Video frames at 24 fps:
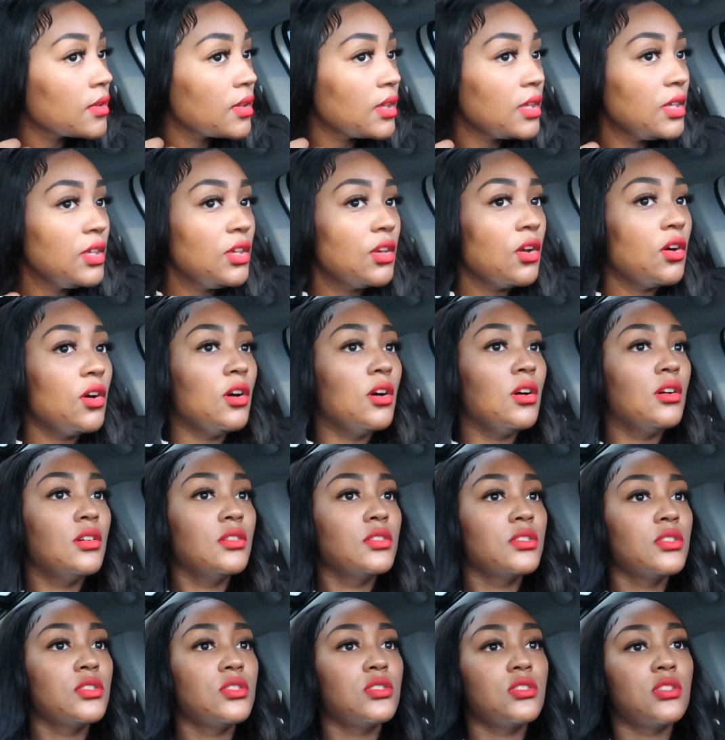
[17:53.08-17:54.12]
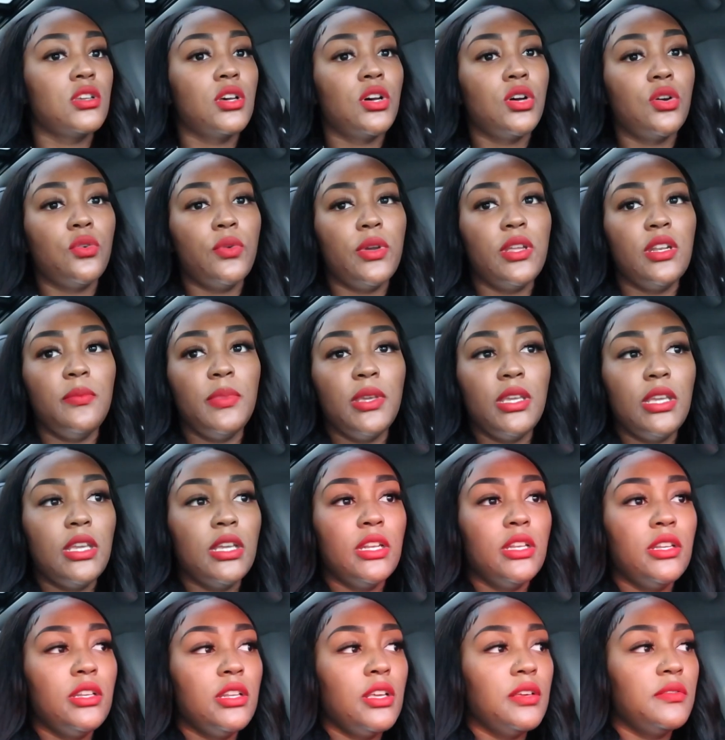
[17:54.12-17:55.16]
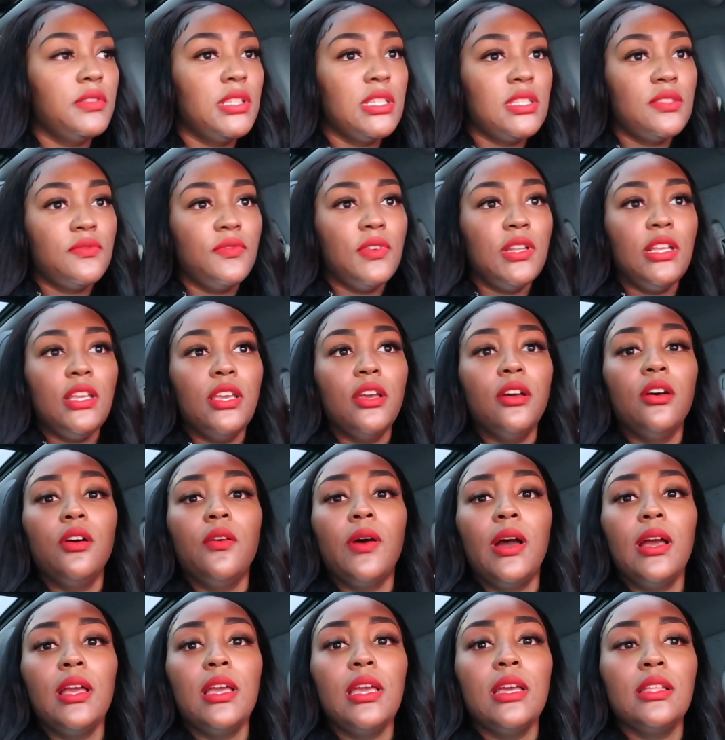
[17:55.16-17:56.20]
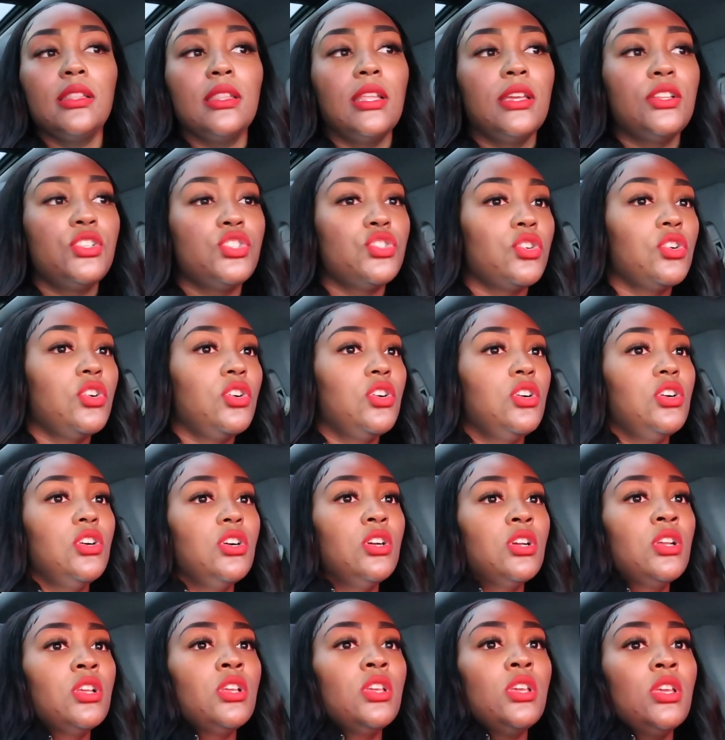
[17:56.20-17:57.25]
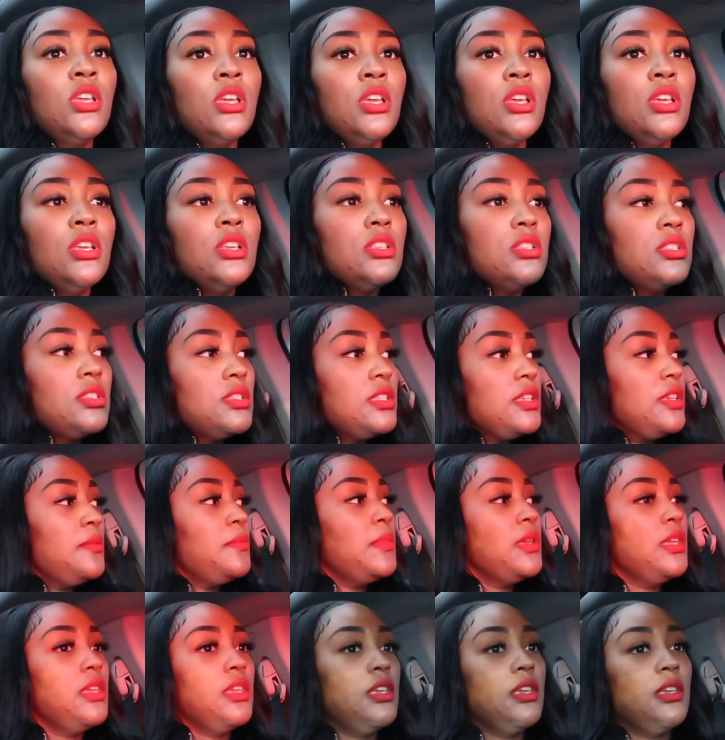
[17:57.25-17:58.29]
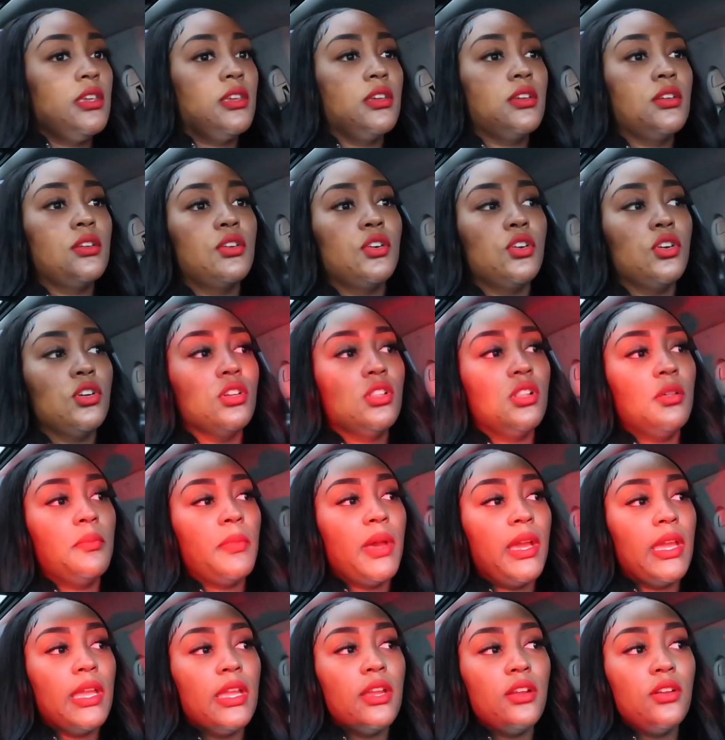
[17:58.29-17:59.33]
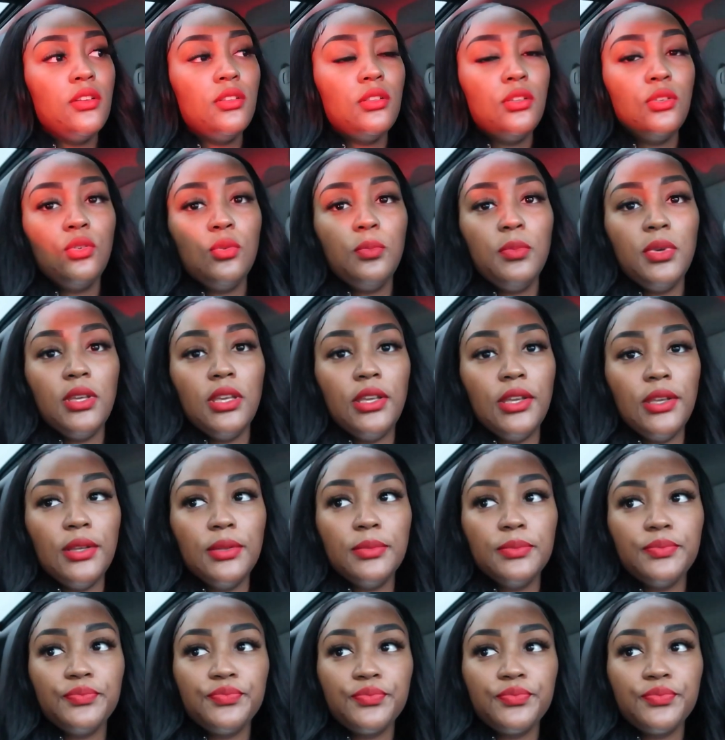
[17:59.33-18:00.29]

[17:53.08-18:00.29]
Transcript: Y'all, so in the beginning of this video, I had let y'all see me curling my hair a little bit.